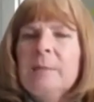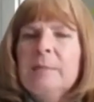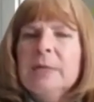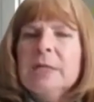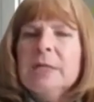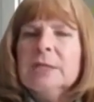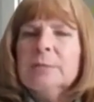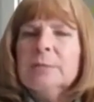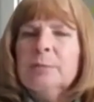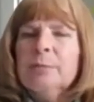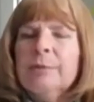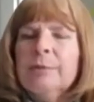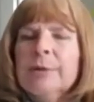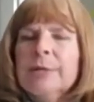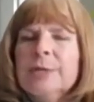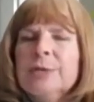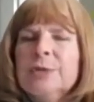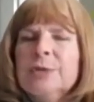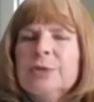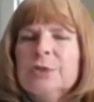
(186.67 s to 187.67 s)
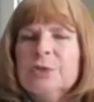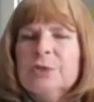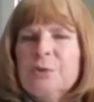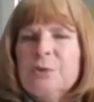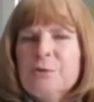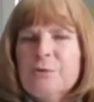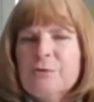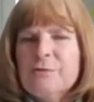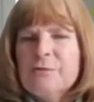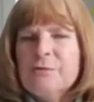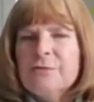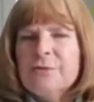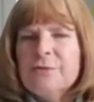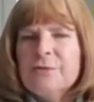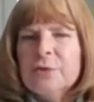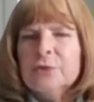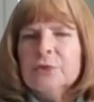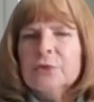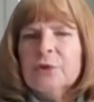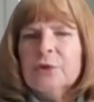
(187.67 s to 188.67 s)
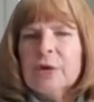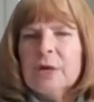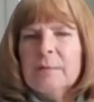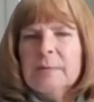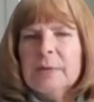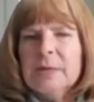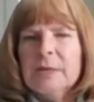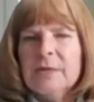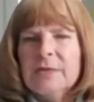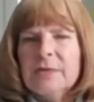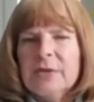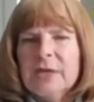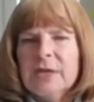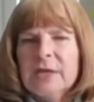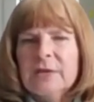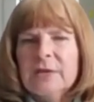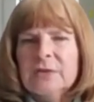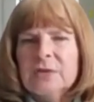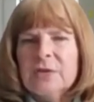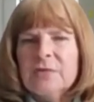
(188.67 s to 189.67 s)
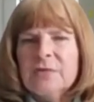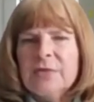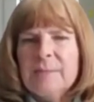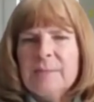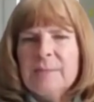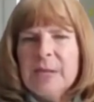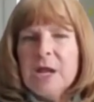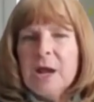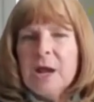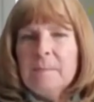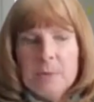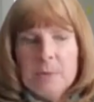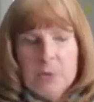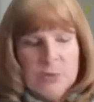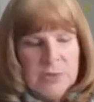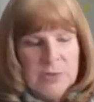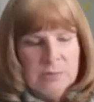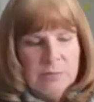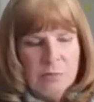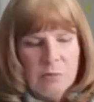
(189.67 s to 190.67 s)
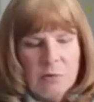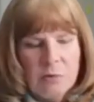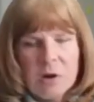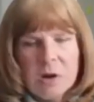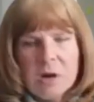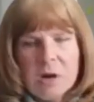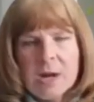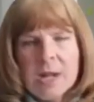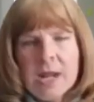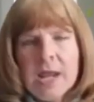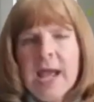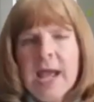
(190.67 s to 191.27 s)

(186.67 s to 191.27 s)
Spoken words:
because pretty soon those are going to be the things that become most important.